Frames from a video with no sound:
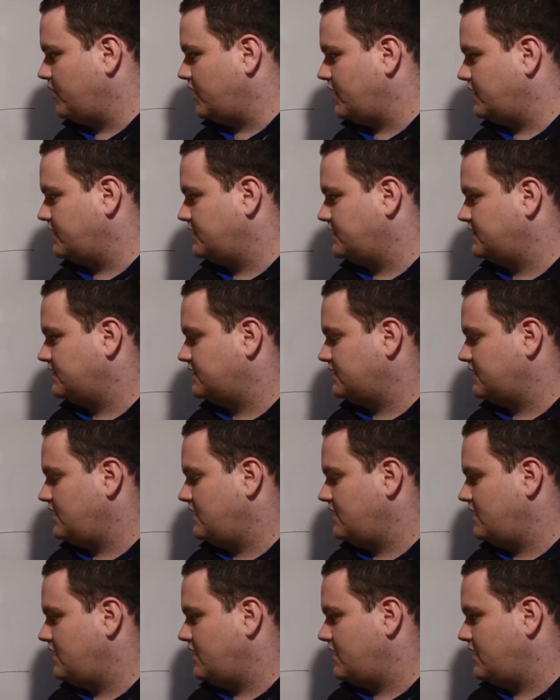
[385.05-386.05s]
because
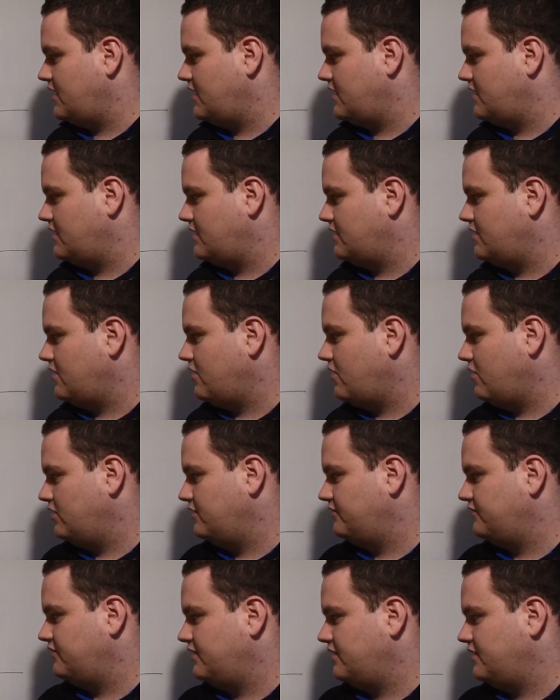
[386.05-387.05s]

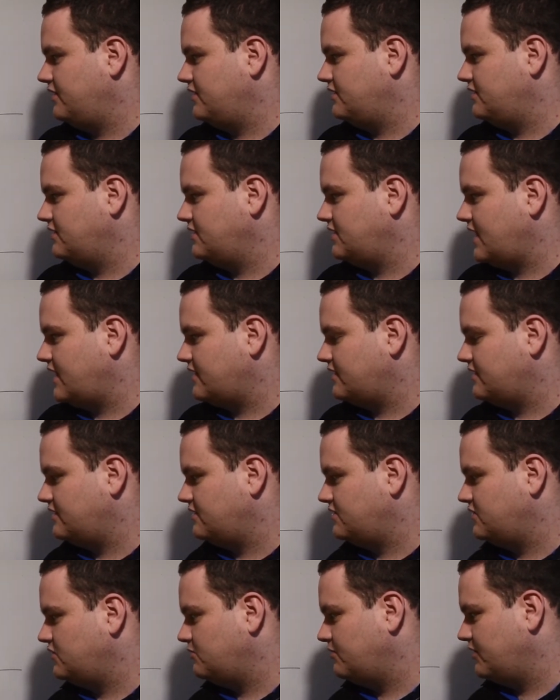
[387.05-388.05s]
all of the data
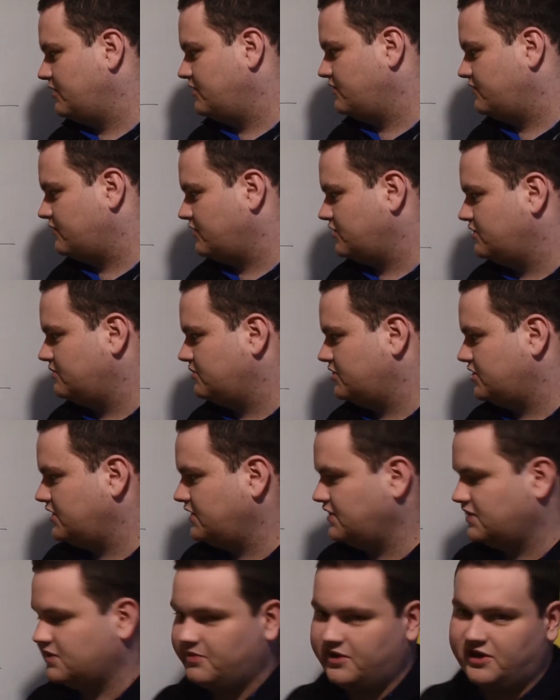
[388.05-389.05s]
that's used by those virtual
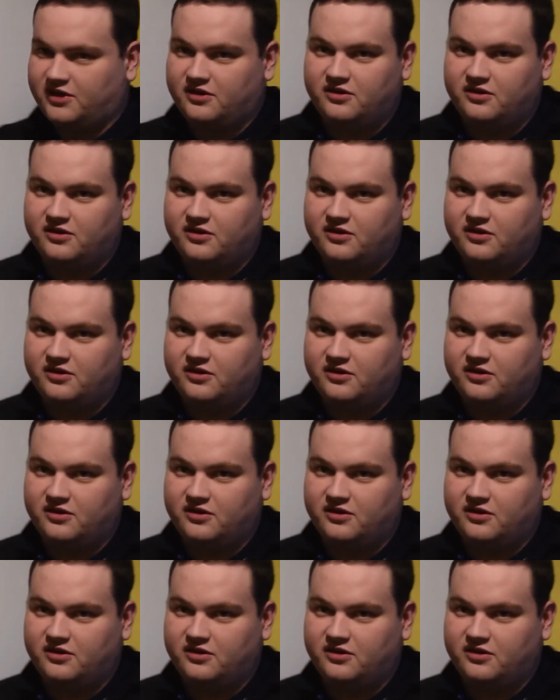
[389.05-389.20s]
machines